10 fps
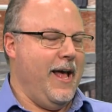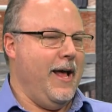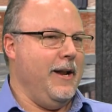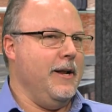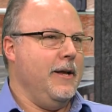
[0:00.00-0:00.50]

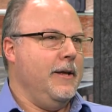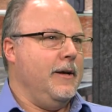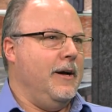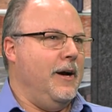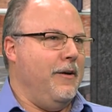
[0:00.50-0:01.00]
And
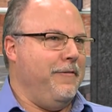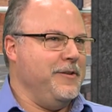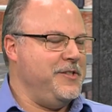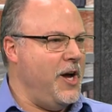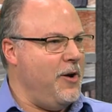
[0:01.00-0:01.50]

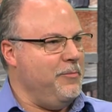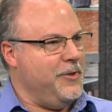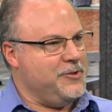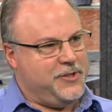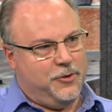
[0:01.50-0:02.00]
for
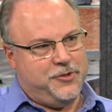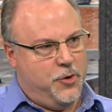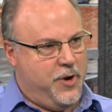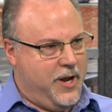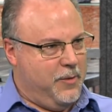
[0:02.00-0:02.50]
some, they're still
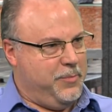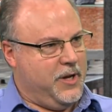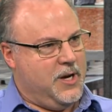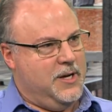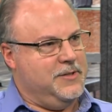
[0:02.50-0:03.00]
doing it
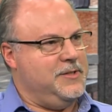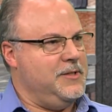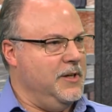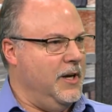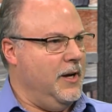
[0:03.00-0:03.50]

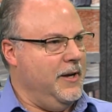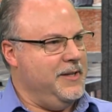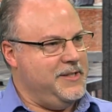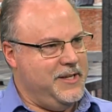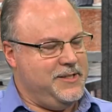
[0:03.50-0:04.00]
because
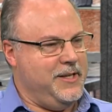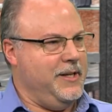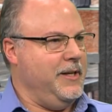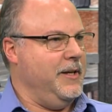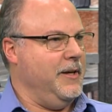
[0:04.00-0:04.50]
it's
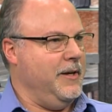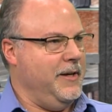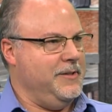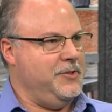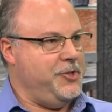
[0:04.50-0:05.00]
easy,
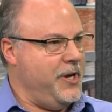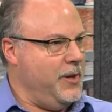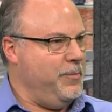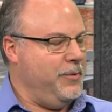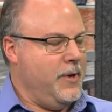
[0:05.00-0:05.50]
it's
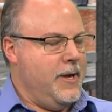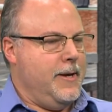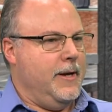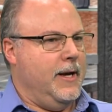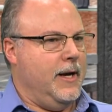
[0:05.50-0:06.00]
cheap,
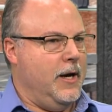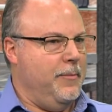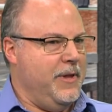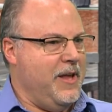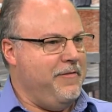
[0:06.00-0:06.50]

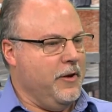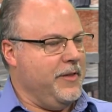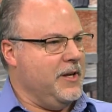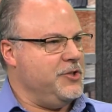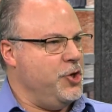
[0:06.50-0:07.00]
and they feel
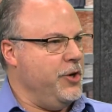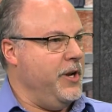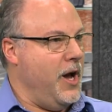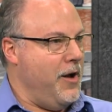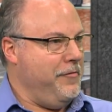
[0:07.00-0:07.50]
that it's good
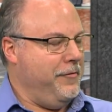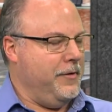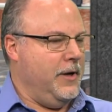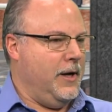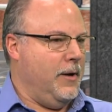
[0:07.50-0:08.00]
enough.
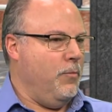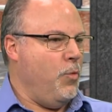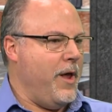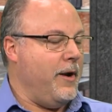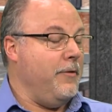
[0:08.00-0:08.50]

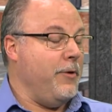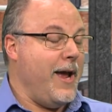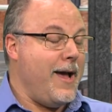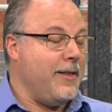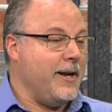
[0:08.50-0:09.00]
When in
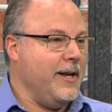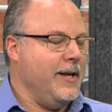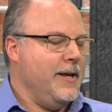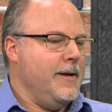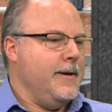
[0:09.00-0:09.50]
reality,
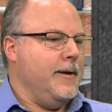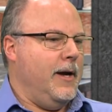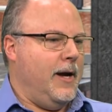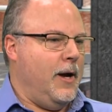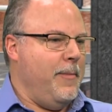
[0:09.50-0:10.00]

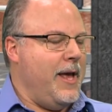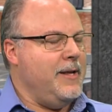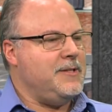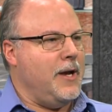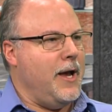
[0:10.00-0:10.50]

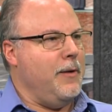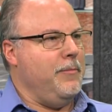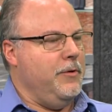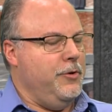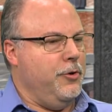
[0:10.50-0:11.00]

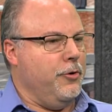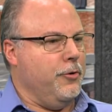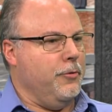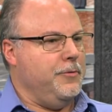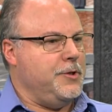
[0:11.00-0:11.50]
anytime
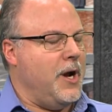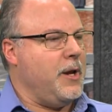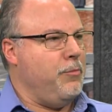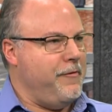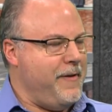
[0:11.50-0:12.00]
you're
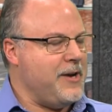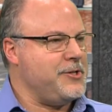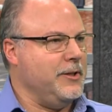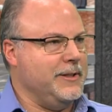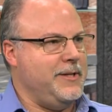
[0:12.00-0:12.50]
talking
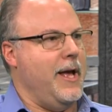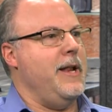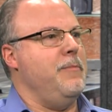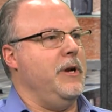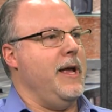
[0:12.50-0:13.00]
professionally to
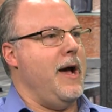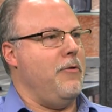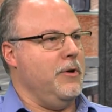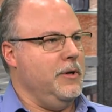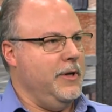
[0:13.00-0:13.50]
anybody
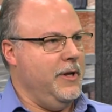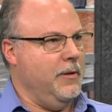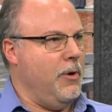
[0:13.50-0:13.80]
out in the